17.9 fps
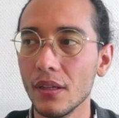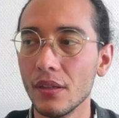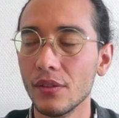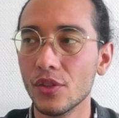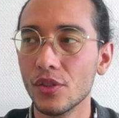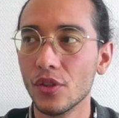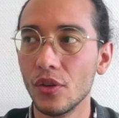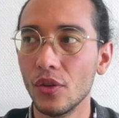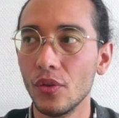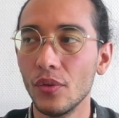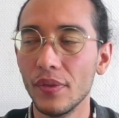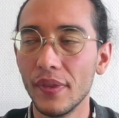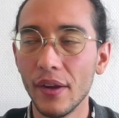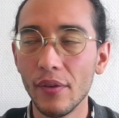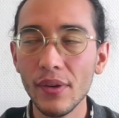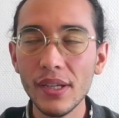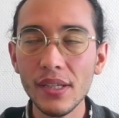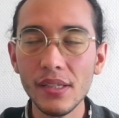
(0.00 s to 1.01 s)
so
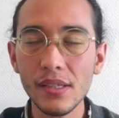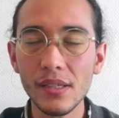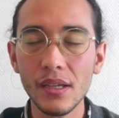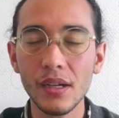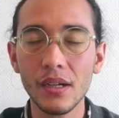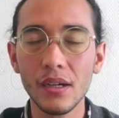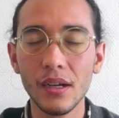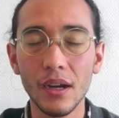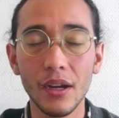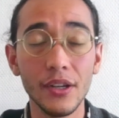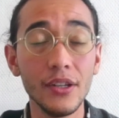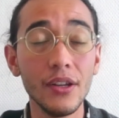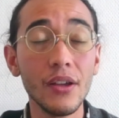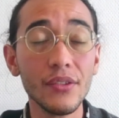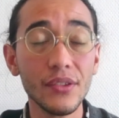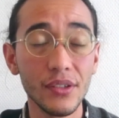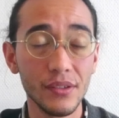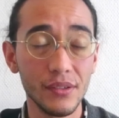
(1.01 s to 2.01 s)
there is
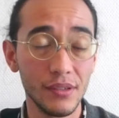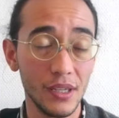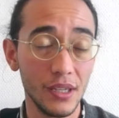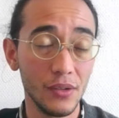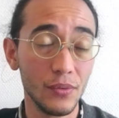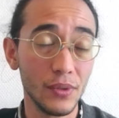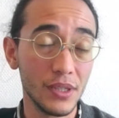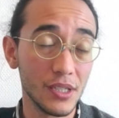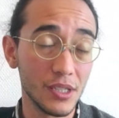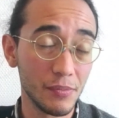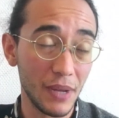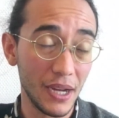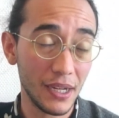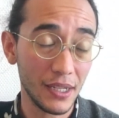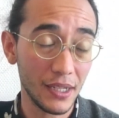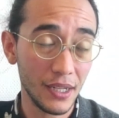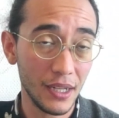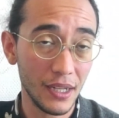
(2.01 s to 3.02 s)
another thing with the
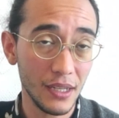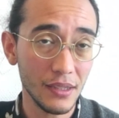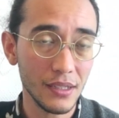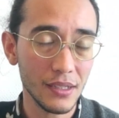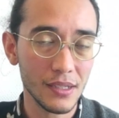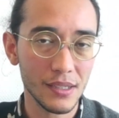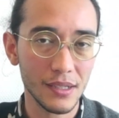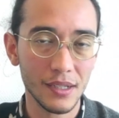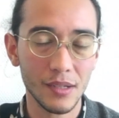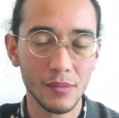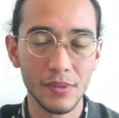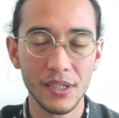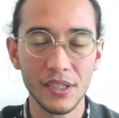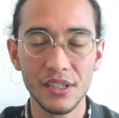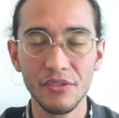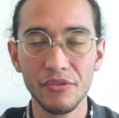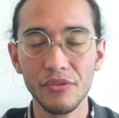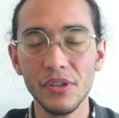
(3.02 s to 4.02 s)
spelling here that is a little bit
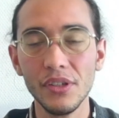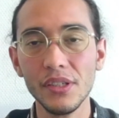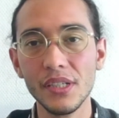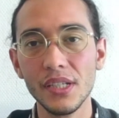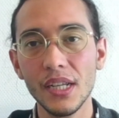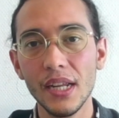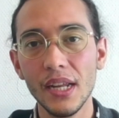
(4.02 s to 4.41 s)
different.